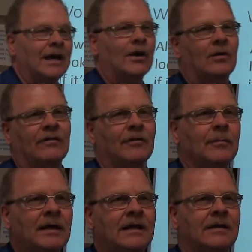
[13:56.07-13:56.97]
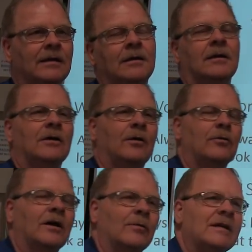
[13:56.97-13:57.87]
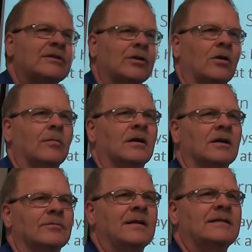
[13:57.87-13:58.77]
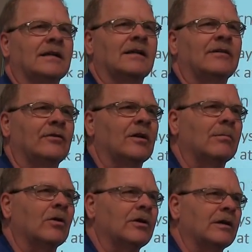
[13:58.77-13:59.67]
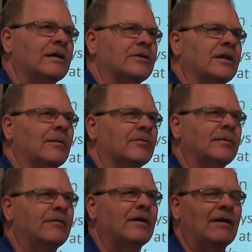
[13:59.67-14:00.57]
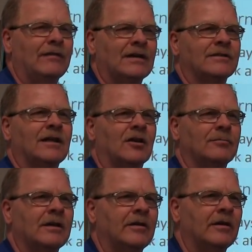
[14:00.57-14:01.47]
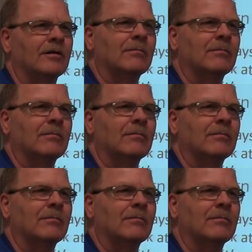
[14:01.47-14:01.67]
Now, I don't have the money to run a race car, because basically, if you're going to blow your engine up and spend $5,000 building another,